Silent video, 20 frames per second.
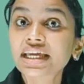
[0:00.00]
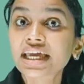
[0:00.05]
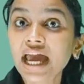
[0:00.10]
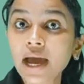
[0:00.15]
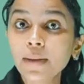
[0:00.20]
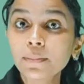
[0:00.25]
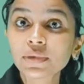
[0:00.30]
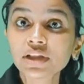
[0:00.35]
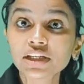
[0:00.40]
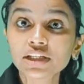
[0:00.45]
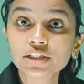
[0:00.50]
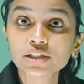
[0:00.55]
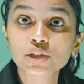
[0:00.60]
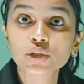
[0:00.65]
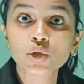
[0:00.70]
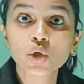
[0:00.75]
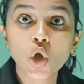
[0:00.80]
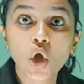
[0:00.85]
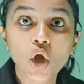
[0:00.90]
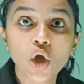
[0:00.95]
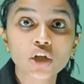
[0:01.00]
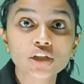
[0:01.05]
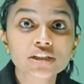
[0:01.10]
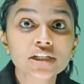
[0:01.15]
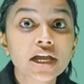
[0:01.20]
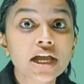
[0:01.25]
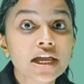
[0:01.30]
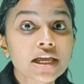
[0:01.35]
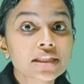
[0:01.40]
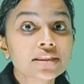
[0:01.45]
Camel is called
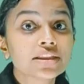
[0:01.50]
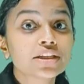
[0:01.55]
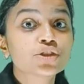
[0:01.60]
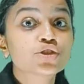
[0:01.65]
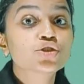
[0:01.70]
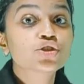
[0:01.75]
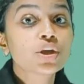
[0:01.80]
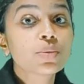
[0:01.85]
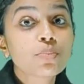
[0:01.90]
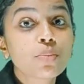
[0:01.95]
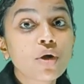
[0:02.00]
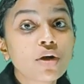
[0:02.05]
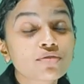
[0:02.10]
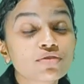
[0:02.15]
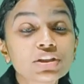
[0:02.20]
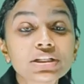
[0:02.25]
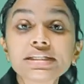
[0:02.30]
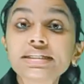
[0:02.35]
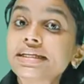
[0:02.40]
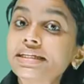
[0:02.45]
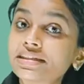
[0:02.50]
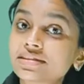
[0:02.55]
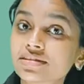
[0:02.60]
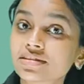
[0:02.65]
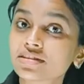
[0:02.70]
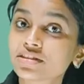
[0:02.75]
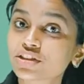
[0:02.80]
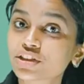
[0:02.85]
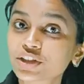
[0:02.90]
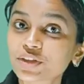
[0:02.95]
the ship of the
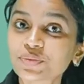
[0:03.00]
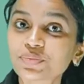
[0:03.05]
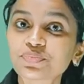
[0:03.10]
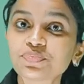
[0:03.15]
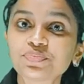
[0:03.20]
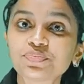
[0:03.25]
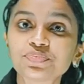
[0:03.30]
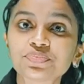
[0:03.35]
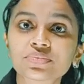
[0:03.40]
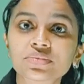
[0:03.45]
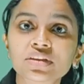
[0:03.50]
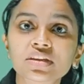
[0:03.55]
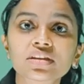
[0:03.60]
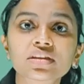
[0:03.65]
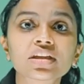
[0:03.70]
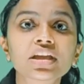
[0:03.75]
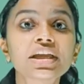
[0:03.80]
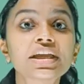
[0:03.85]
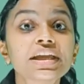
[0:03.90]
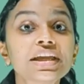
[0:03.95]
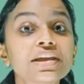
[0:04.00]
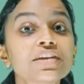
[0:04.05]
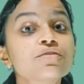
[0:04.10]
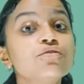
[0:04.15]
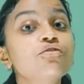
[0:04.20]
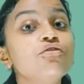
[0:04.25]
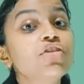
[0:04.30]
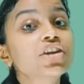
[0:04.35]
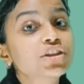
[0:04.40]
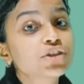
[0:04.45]
desert.
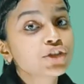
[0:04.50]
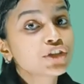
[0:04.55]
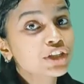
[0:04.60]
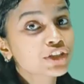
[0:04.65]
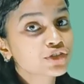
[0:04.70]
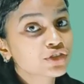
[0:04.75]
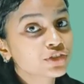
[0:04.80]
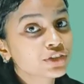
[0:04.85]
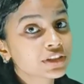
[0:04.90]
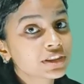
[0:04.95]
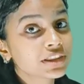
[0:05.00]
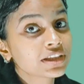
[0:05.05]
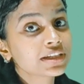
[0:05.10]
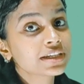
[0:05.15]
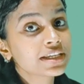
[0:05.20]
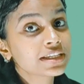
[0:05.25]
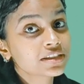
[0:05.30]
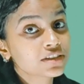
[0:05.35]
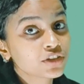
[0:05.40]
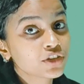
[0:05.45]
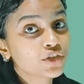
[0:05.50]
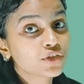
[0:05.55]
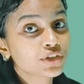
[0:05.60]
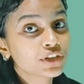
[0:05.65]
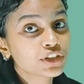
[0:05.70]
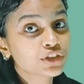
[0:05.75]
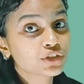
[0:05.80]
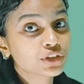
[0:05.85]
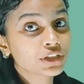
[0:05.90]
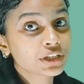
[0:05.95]
Vegetation in the desert
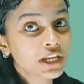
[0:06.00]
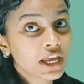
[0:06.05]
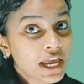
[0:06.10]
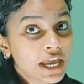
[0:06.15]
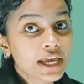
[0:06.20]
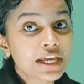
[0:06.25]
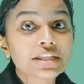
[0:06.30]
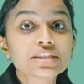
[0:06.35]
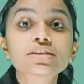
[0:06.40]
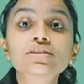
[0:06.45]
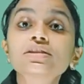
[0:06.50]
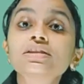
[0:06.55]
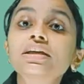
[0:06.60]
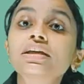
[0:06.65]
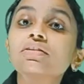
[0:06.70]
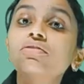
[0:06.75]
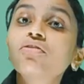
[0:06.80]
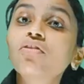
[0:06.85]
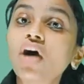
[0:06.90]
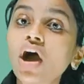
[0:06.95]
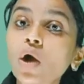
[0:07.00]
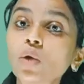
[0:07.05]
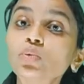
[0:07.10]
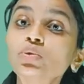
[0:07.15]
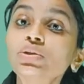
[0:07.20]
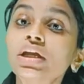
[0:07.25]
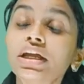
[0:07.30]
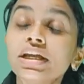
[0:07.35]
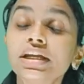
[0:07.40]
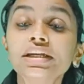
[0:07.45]
region is
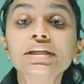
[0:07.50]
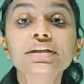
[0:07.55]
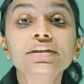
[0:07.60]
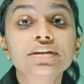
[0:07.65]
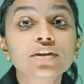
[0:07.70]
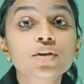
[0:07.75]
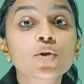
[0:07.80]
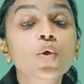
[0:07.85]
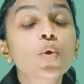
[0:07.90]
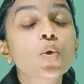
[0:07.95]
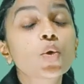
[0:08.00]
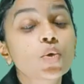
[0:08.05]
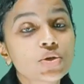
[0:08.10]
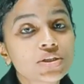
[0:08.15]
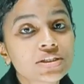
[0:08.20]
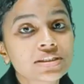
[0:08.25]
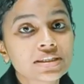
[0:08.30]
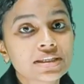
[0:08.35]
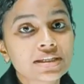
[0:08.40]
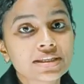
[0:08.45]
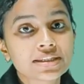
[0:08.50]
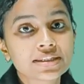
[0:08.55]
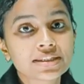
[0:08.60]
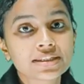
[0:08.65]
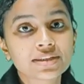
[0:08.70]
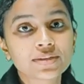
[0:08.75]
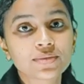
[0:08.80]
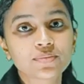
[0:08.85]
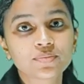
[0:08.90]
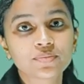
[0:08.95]
found near
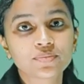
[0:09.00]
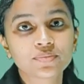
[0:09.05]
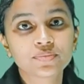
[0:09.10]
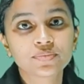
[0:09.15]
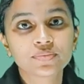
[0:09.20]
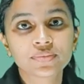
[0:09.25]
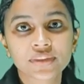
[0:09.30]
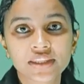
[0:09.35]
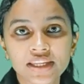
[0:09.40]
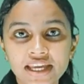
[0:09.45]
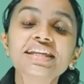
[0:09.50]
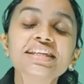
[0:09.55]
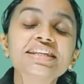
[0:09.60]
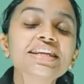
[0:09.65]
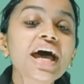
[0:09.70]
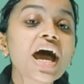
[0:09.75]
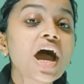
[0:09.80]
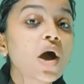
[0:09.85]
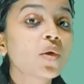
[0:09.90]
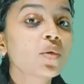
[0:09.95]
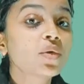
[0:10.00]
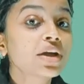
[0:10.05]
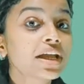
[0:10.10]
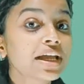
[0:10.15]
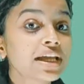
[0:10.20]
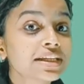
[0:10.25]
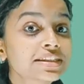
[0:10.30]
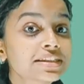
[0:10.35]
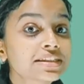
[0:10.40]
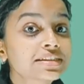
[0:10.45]
oases. Now
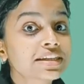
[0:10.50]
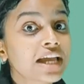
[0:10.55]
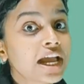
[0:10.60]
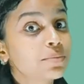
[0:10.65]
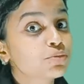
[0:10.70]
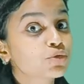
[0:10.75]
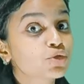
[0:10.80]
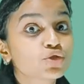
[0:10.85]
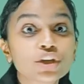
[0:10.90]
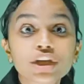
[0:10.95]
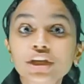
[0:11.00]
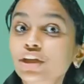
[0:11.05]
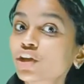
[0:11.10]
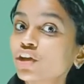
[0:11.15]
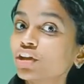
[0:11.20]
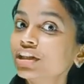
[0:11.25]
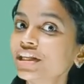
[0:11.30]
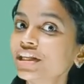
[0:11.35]
it's time to take your